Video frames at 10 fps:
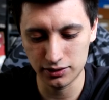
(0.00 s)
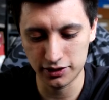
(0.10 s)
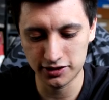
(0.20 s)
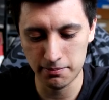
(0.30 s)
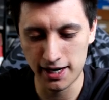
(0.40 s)

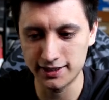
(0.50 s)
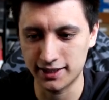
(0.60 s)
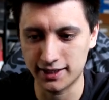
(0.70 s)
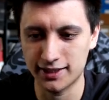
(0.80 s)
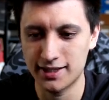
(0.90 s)
looks
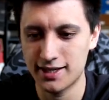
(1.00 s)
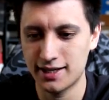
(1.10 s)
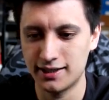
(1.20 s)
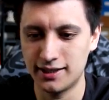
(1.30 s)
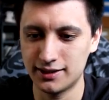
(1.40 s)
amazing.
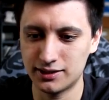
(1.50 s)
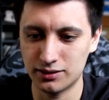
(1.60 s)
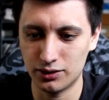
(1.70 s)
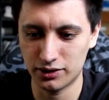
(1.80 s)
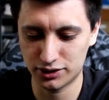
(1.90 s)
This
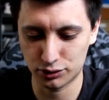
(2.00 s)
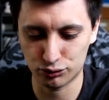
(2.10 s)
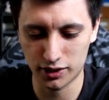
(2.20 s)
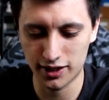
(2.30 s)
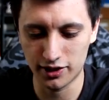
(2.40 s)
looks
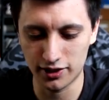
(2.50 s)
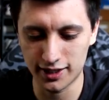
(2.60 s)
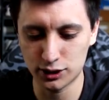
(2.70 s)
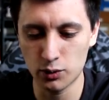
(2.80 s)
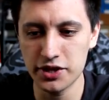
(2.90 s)
really good.
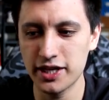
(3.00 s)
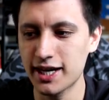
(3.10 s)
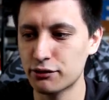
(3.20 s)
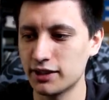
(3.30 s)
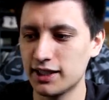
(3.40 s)
That's one
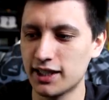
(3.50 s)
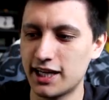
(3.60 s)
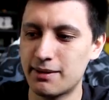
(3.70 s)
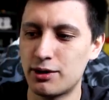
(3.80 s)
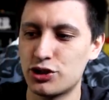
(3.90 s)
thing I really
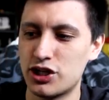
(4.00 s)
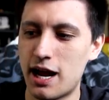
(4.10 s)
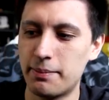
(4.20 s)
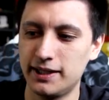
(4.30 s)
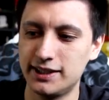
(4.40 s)
like about
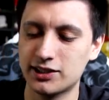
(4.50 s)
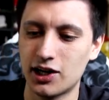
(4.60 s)
Japanese